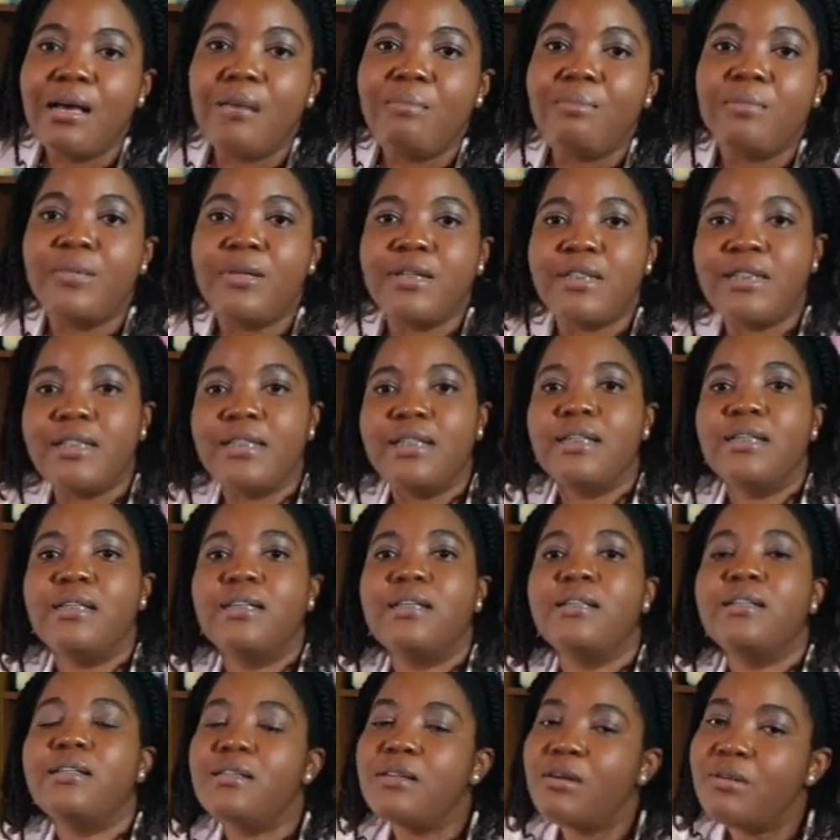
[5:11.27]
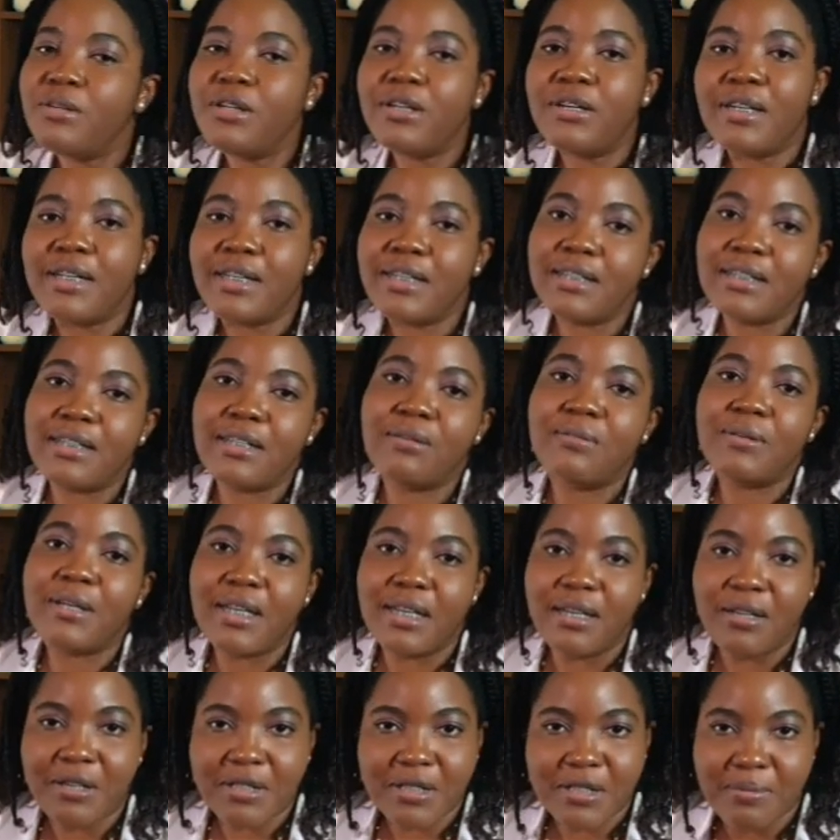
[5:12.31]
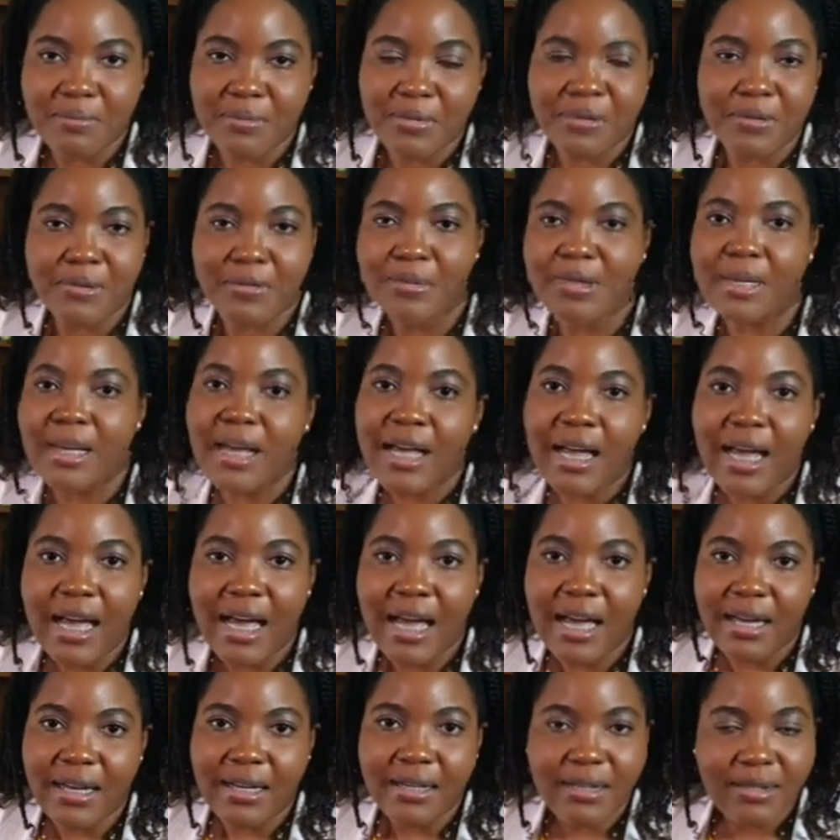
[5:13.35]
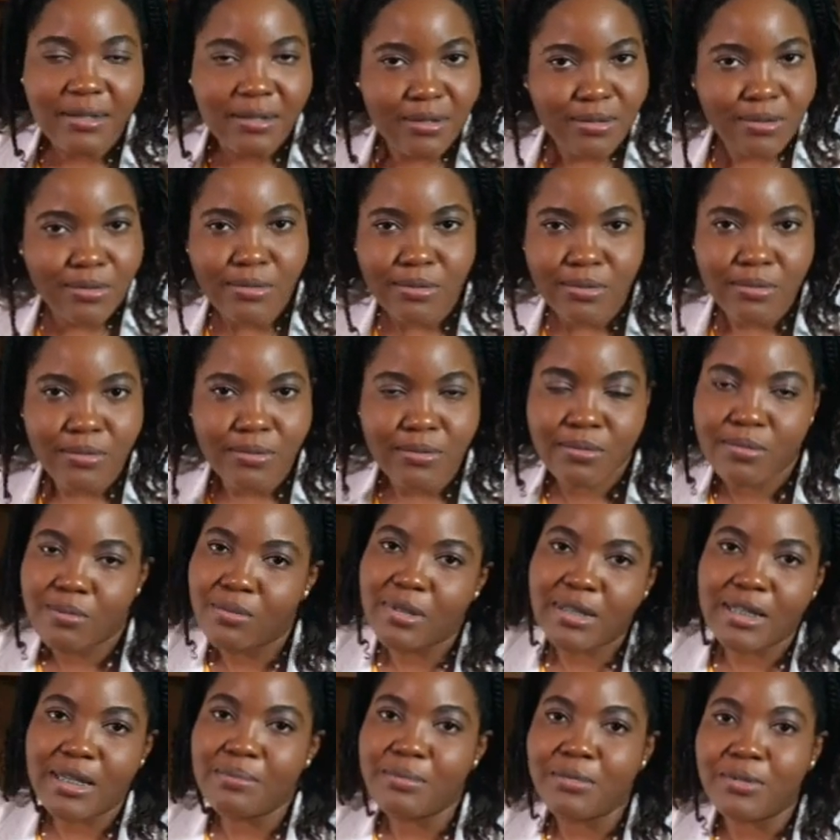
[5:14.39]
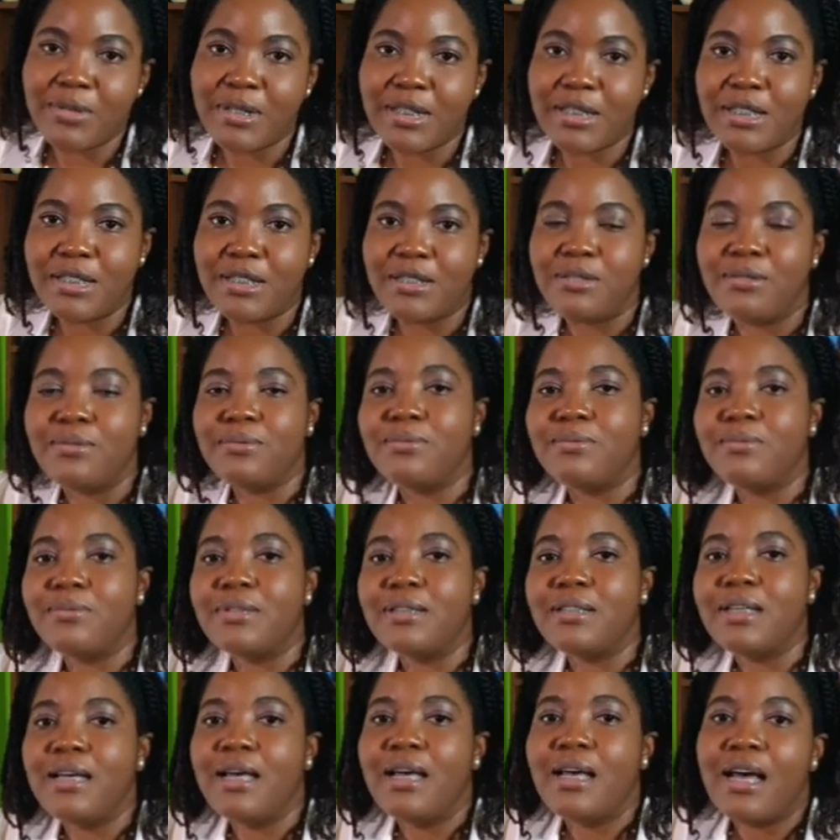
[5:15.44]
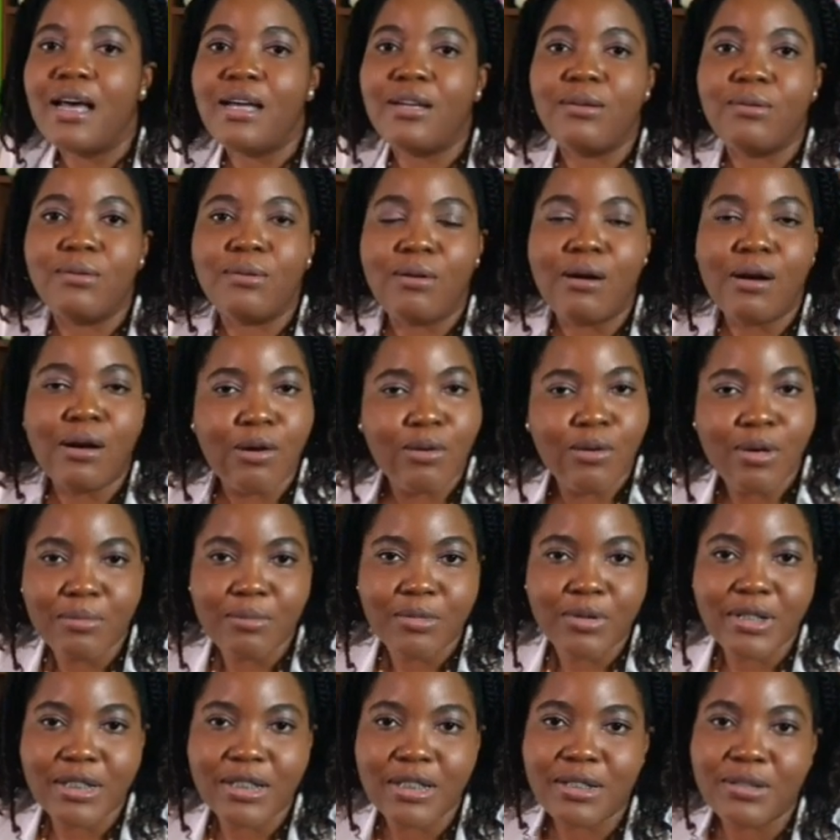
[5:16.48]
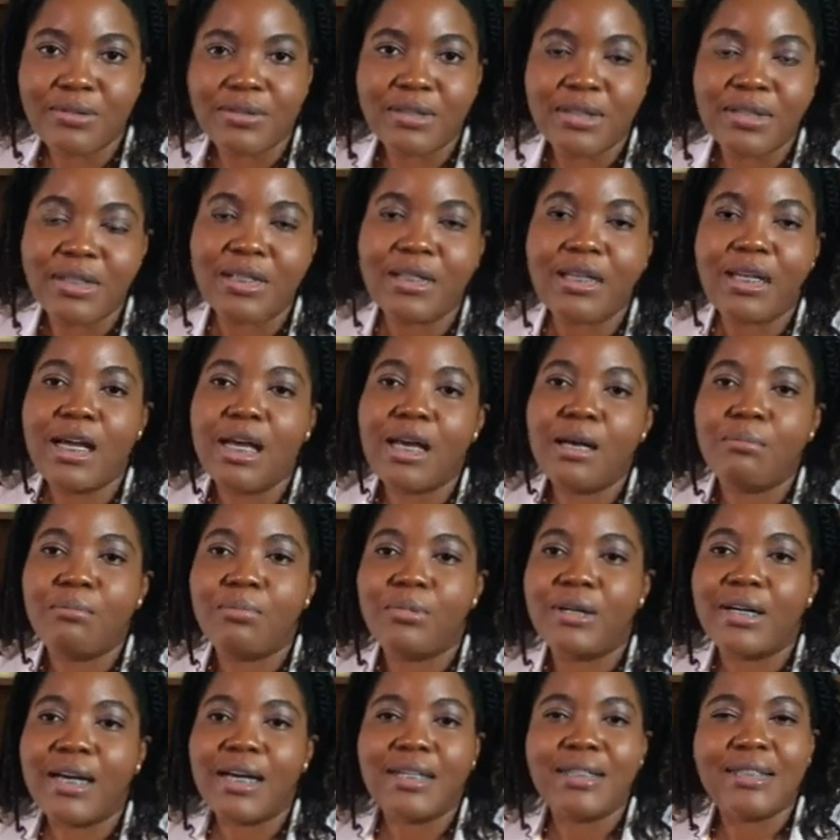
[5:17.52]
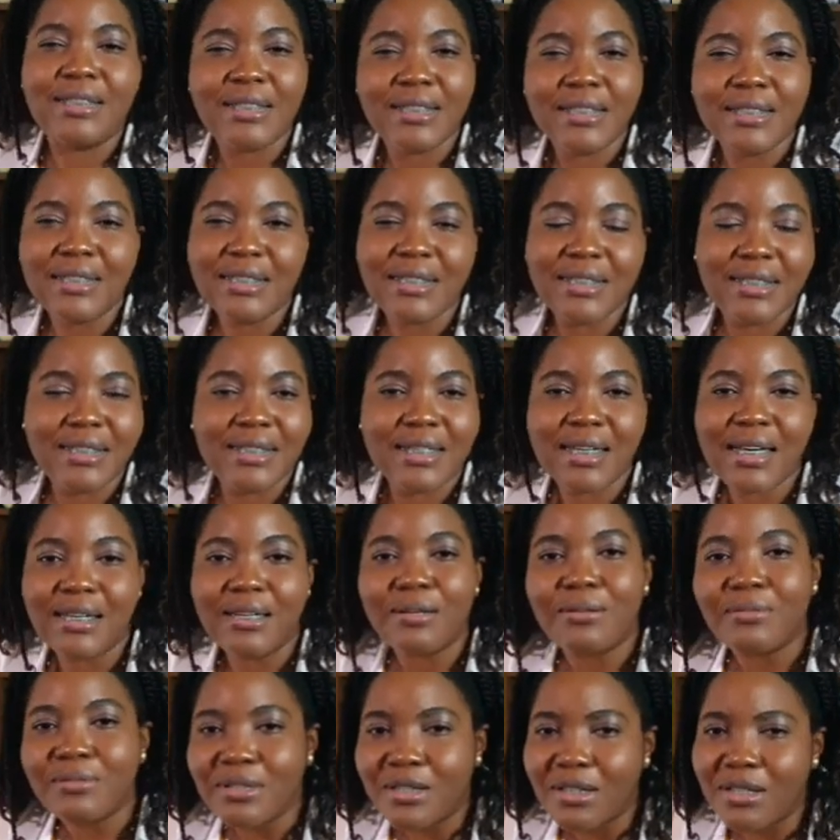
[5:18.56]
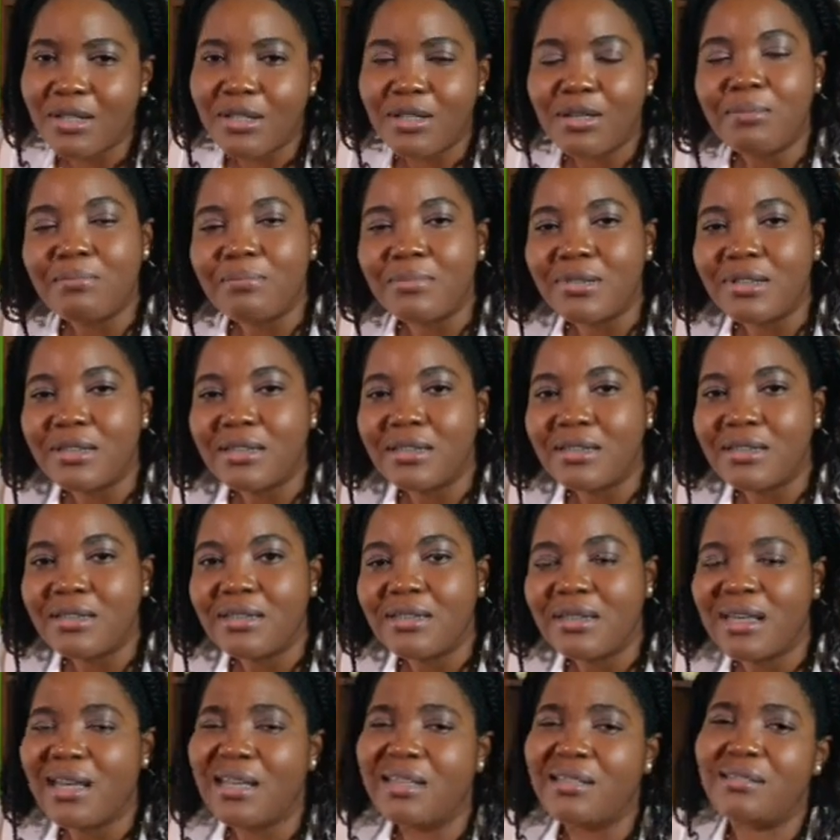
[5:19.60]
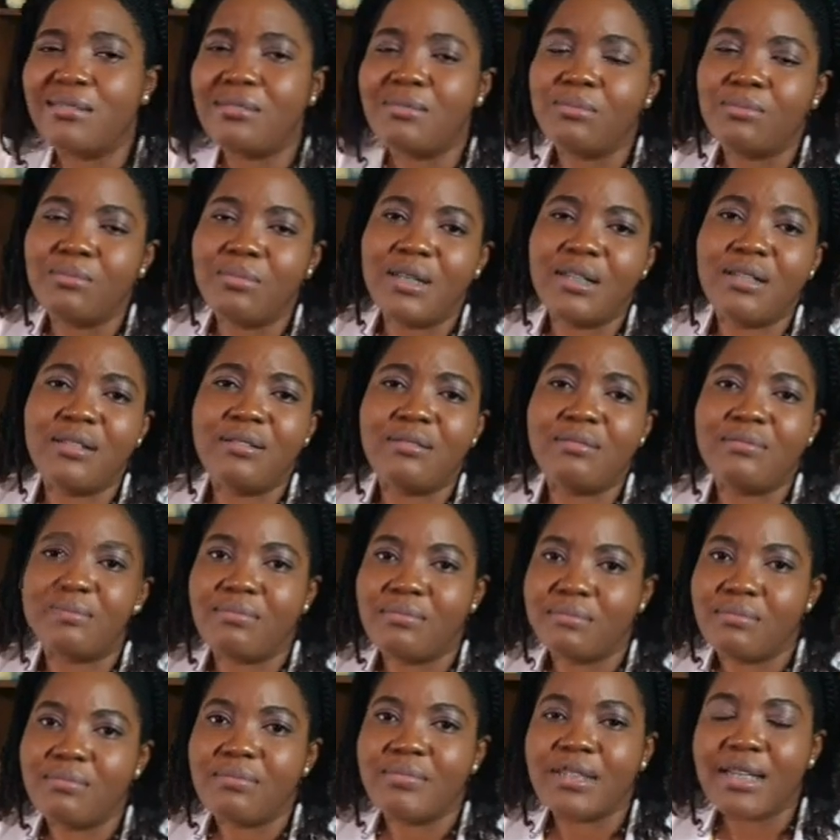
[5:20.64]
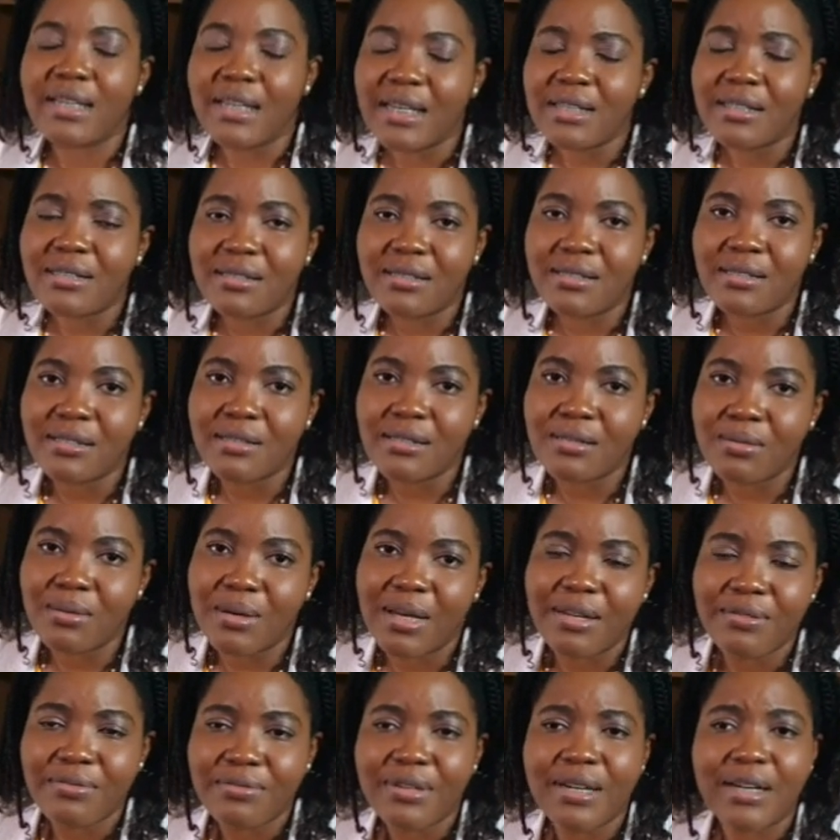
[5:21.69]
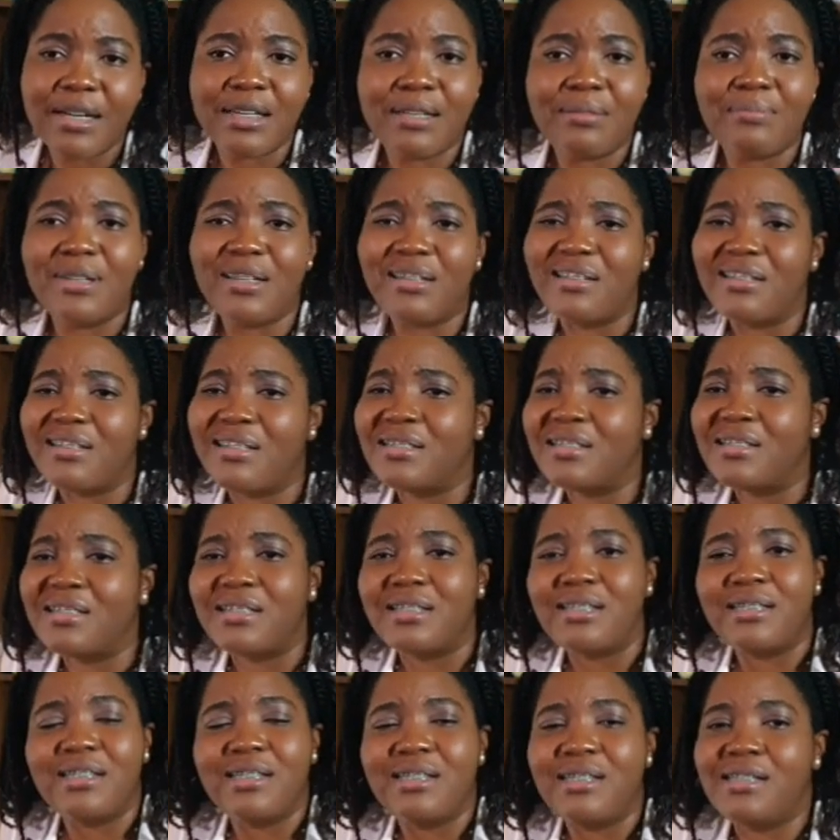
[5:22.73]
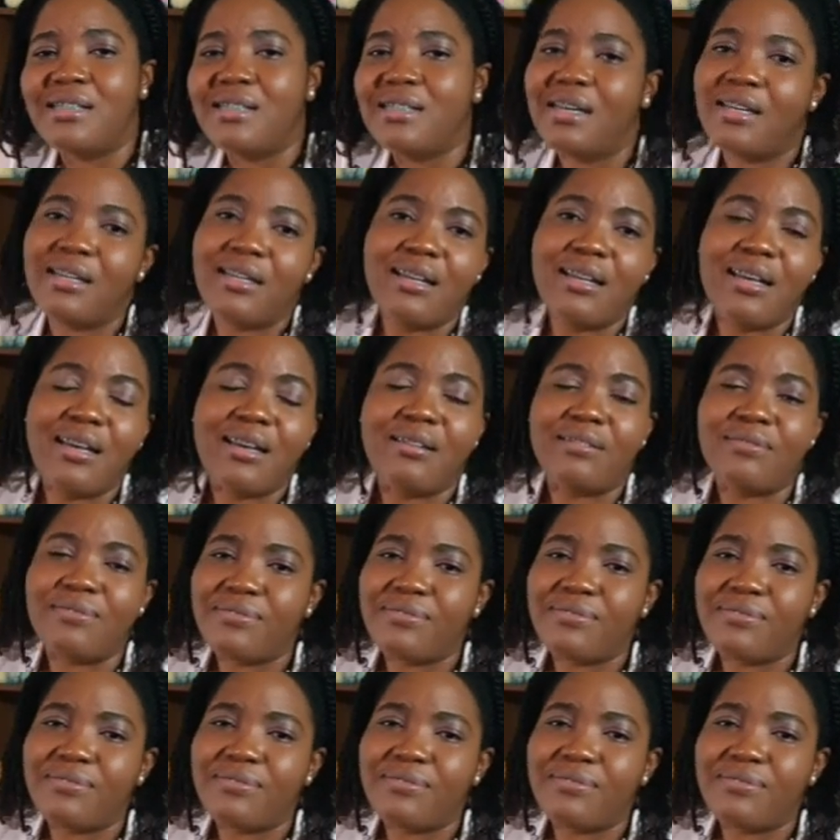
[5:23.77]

But now you're going to say, okay, Dr. Brown, I know what I'm going to use, I know how I'm going to use it, but I still need to get down to the numbers and, well, the letters, quite frankly, because C and F,